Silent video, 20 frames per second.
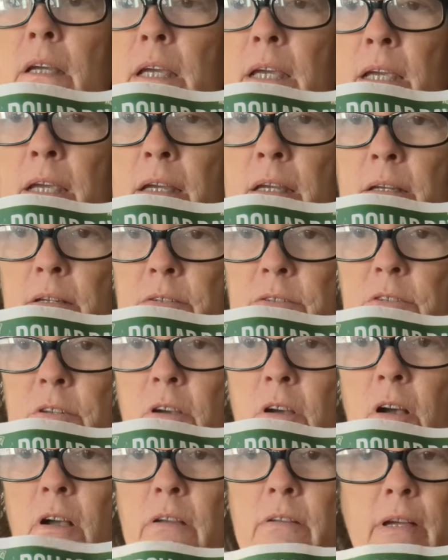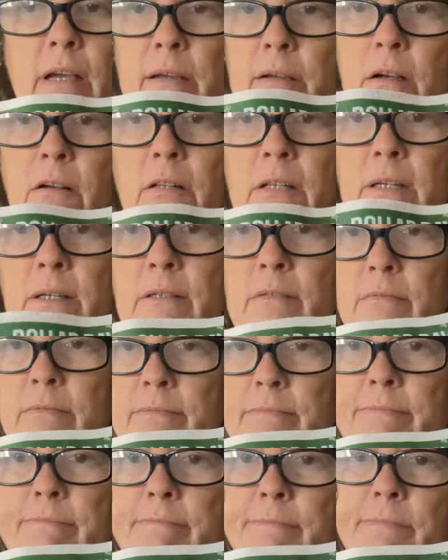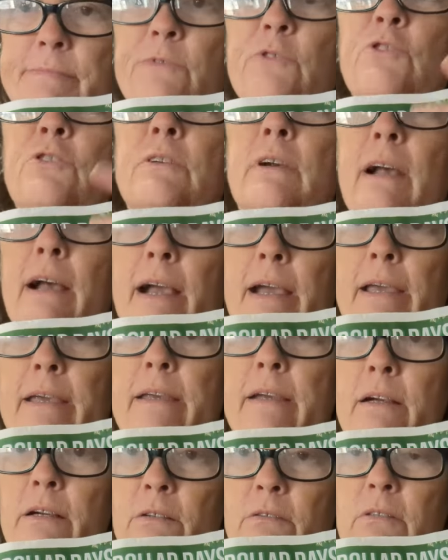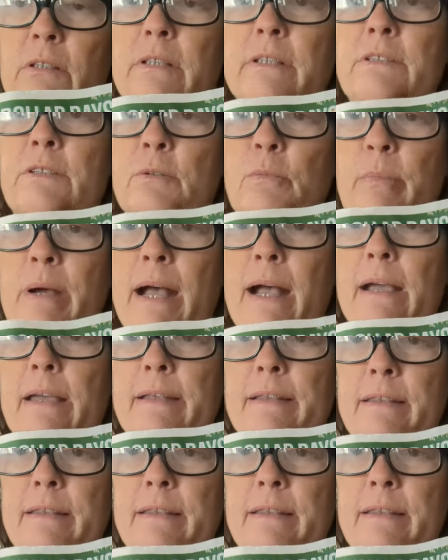Is uh, I only try only to buy